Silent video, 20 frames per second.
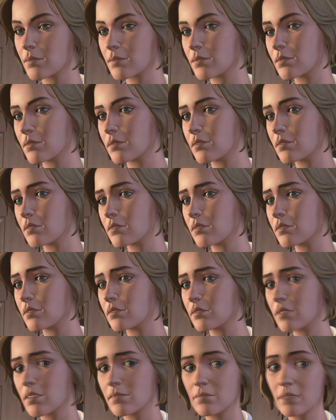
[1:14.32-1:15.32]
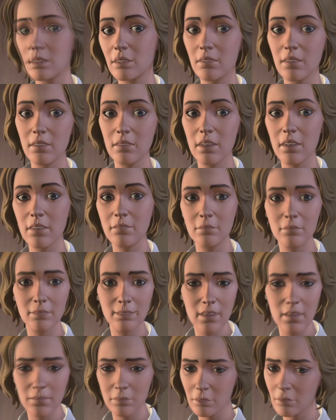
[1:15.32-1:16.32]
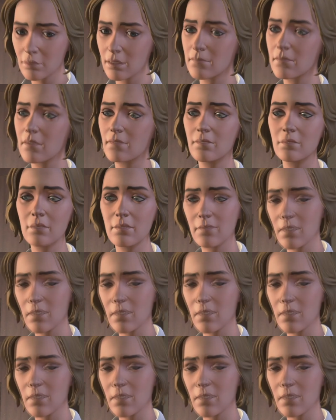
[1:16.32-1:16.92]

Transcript: Oh, well. I better get that prescription before the